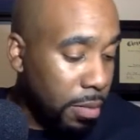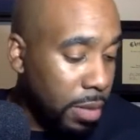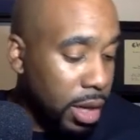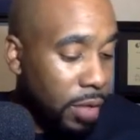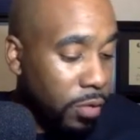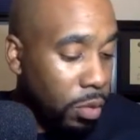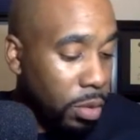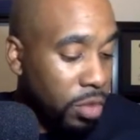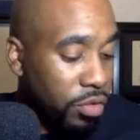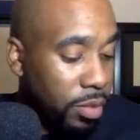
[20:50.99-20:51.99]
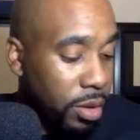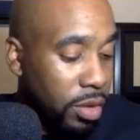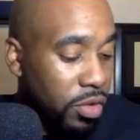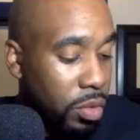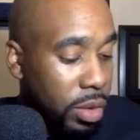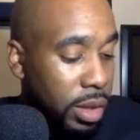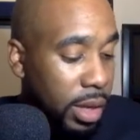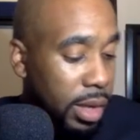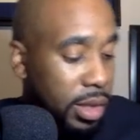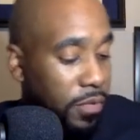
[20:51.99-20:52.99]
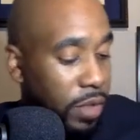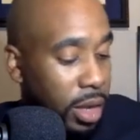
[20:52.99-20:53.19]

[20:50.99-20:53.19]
many of whom contributed to scientific